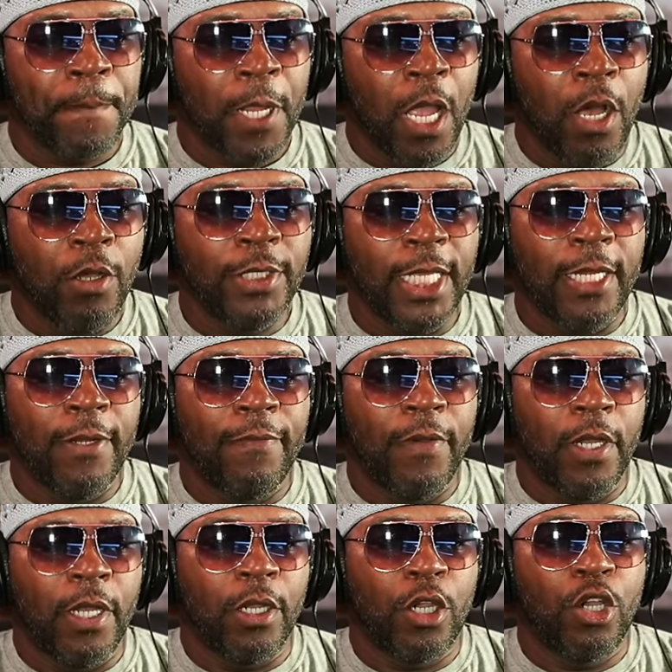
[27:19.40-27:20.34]
Jose
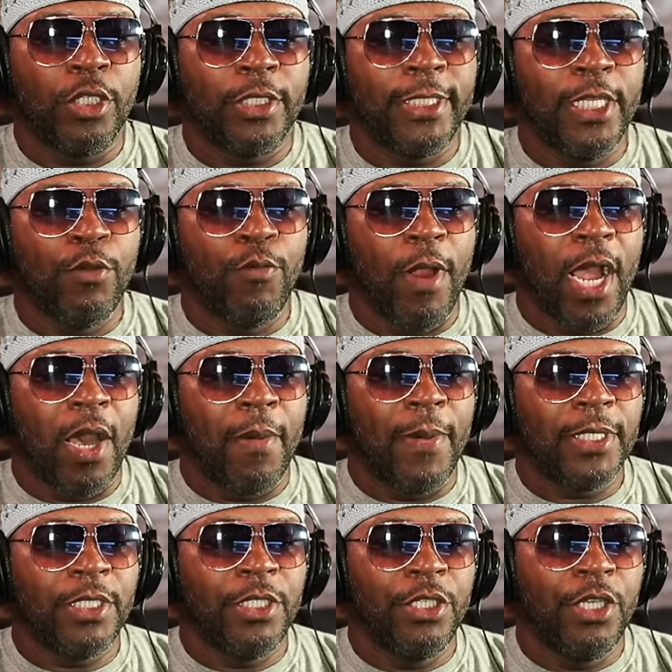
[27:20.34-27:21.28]
C. Rob, I
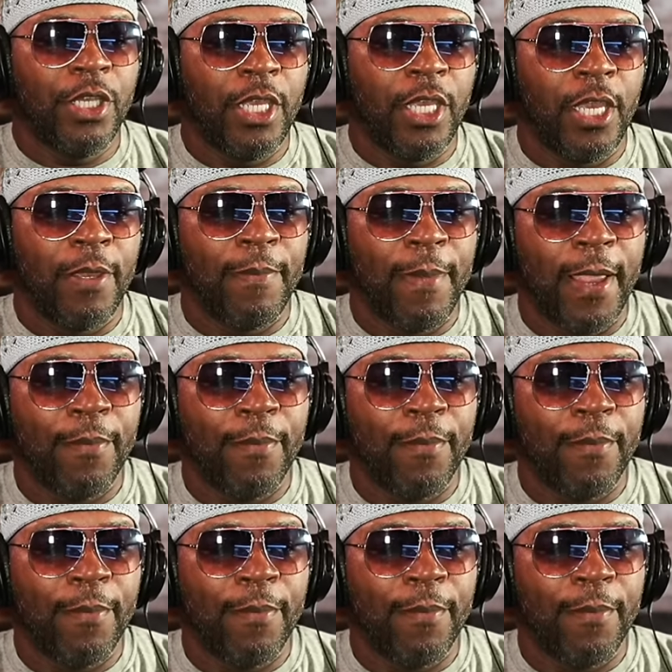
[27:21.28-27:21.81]
see you again, man.